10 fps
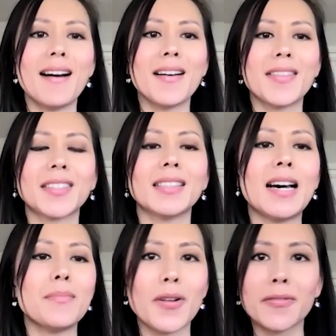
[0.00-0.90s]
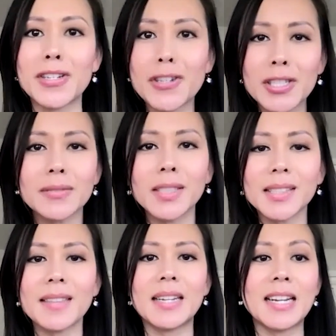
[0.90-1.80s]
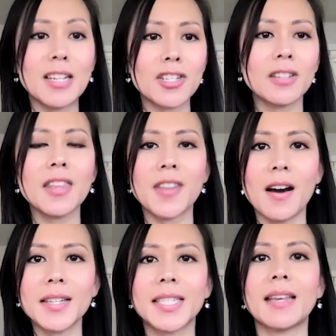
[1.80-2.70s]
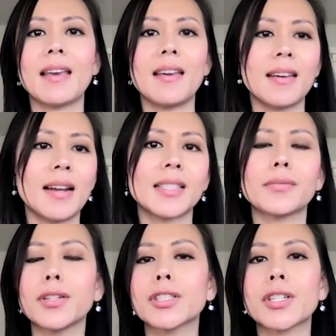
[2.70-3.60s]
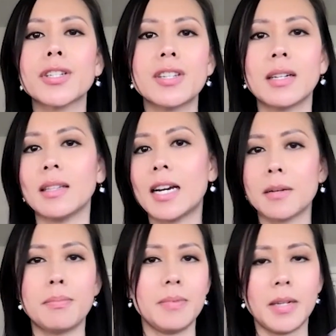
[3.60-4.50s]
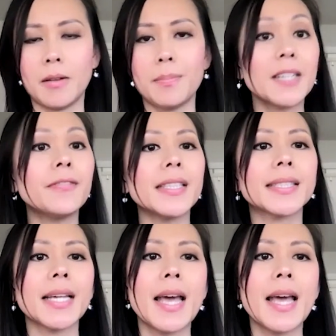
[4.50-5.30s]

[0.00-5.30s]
there's a lot more returns in real estate than I initially thought. And as a realtor, you get a lot of, benefits,